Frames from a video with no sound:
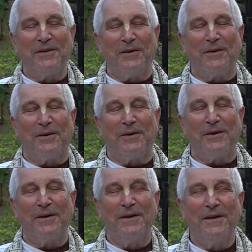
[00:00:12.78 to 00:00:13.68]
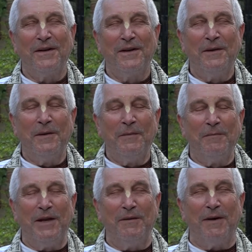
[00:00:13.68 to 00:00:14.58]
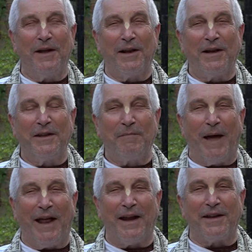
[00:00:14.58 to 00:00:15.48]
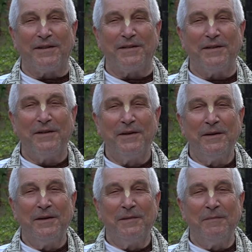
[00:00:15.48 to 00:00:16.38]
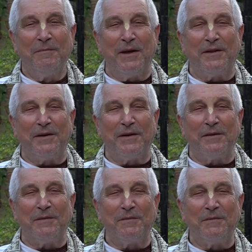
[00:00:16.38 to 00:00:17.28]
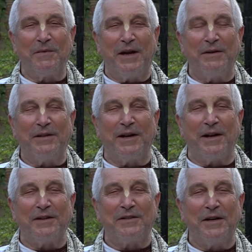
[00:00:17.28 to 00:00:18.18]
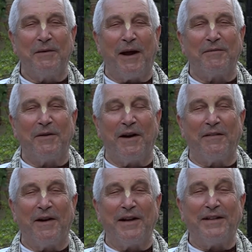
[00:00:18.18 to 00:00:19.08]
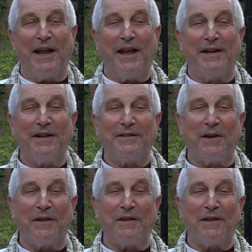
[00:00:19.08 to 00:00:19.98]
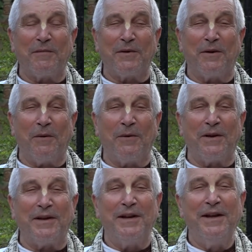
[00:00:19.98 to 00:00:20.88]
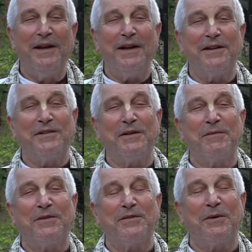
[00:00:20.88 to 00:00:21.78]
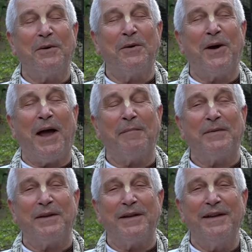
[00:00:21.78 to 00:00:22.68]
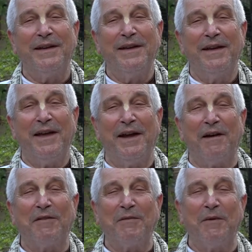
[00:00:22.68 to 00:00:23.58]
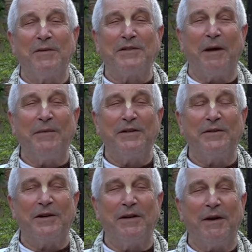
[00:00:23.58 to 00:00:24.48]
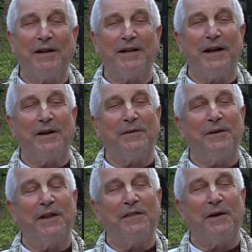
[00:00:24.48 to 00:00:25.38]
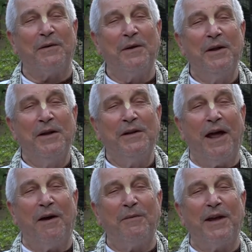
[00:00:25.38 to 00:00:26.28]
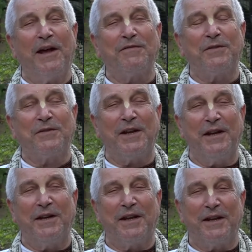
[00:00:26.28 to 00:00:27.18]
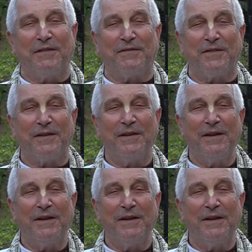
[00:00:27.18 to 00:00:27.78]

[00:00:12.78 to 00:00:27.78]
So, meanwhile, in the palace, Mother Kirtira, she grabbed Radharani's hand and saw that they were golden, and she was so happy. And everyone was coming to congratulate her, and they thought, now we have to send a gift